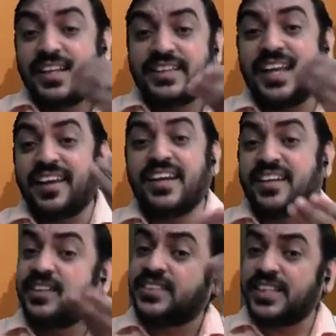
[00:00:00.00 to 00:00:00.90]
their
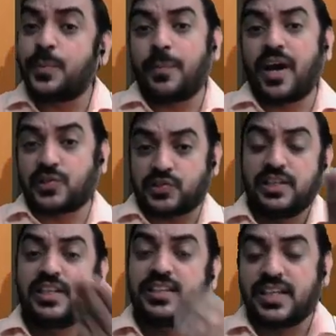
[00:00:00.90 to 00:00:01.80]
returns in the past.
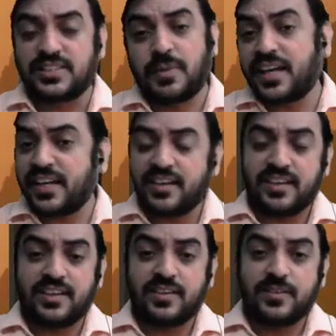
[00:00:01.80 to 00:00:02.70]
That is market
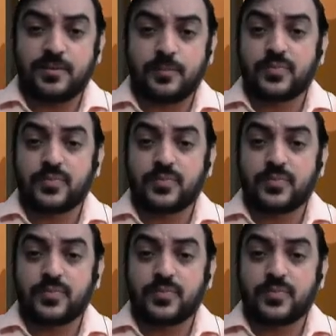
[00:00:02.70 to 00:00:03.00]
return.